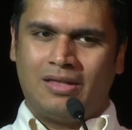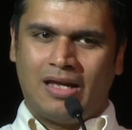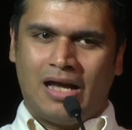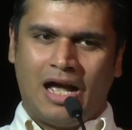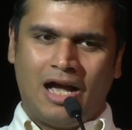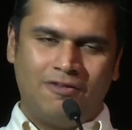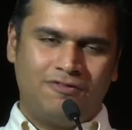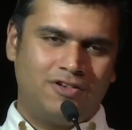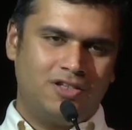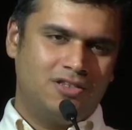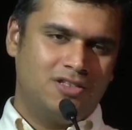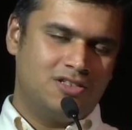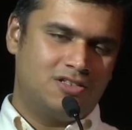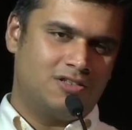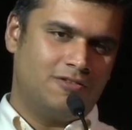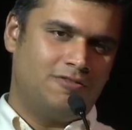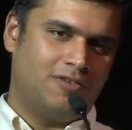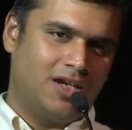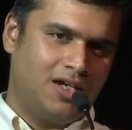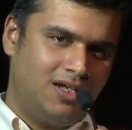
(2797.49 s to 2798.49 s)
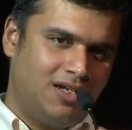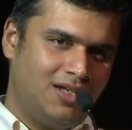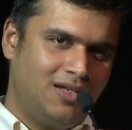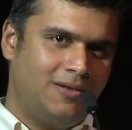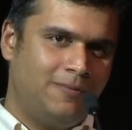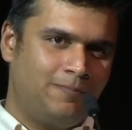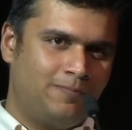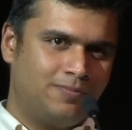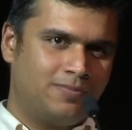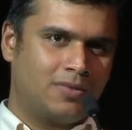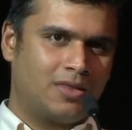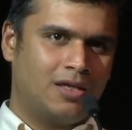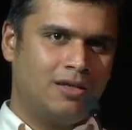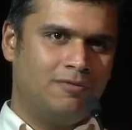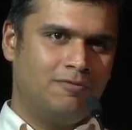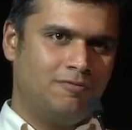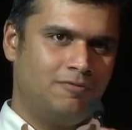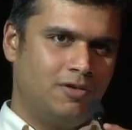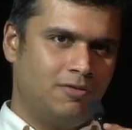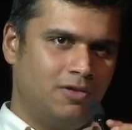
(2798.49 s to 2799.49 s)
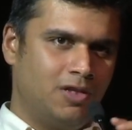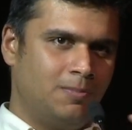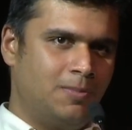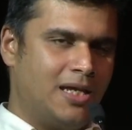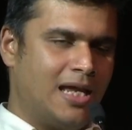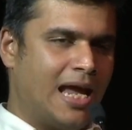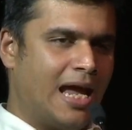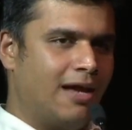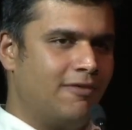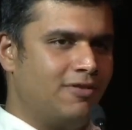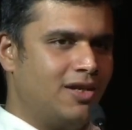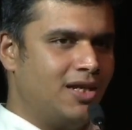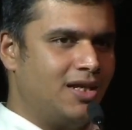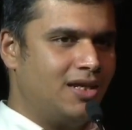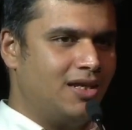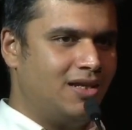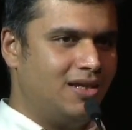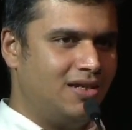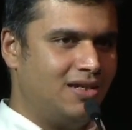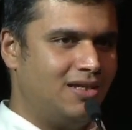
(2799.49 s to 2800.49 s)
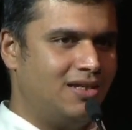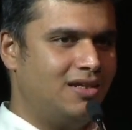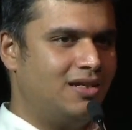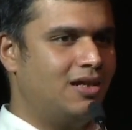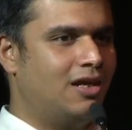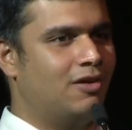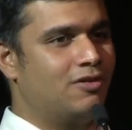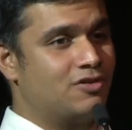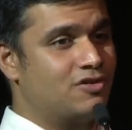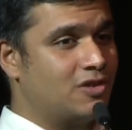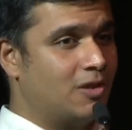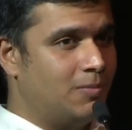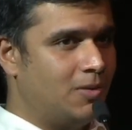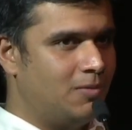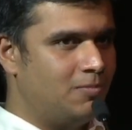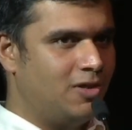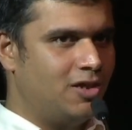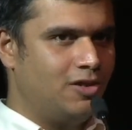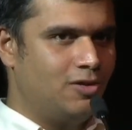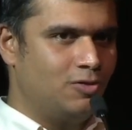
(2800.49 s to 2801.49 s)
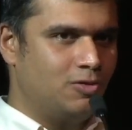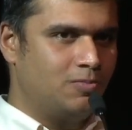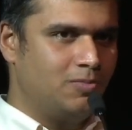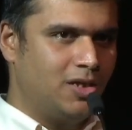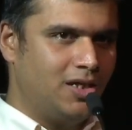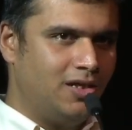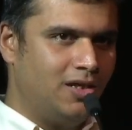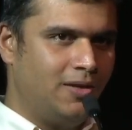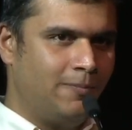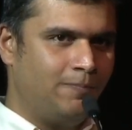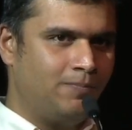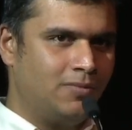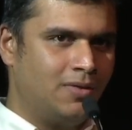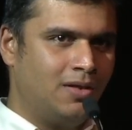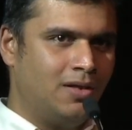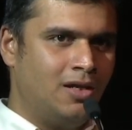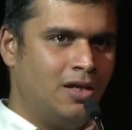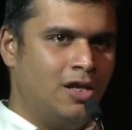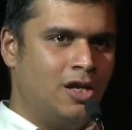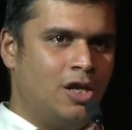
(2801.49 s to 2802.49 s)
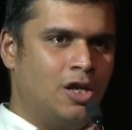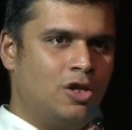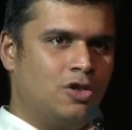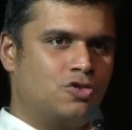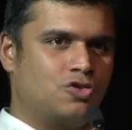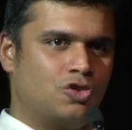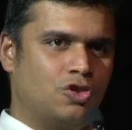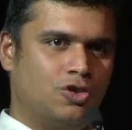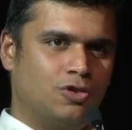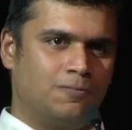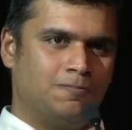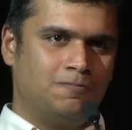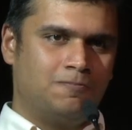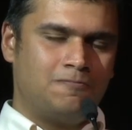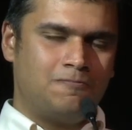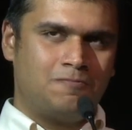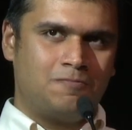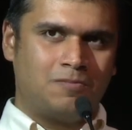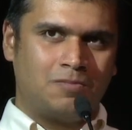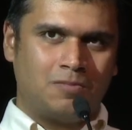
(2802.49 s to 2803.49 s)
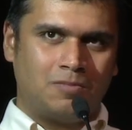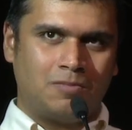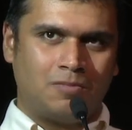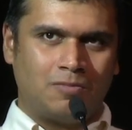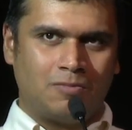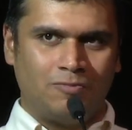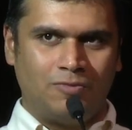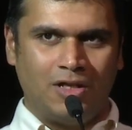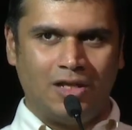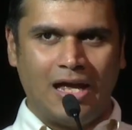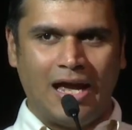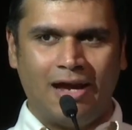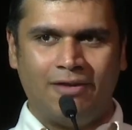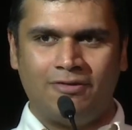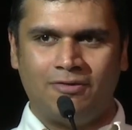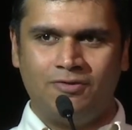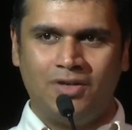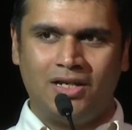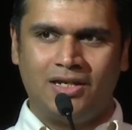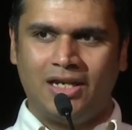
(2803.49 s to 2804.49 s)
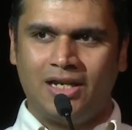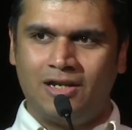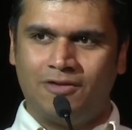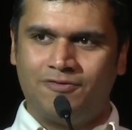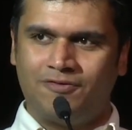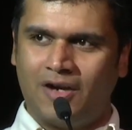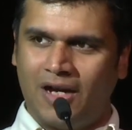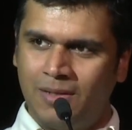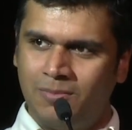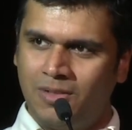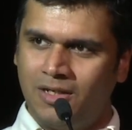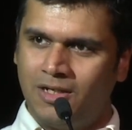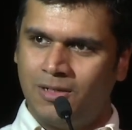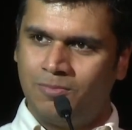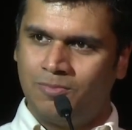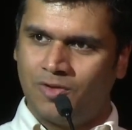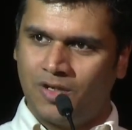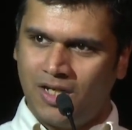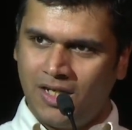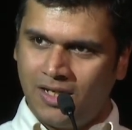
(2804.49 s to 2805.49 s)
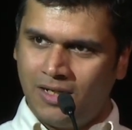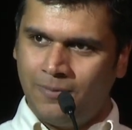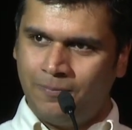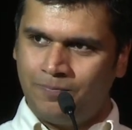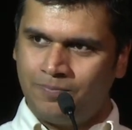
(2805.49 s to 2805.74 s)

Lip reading: after this event, we will be having our Summon My Youth meet. So we'll take a 5-minute break.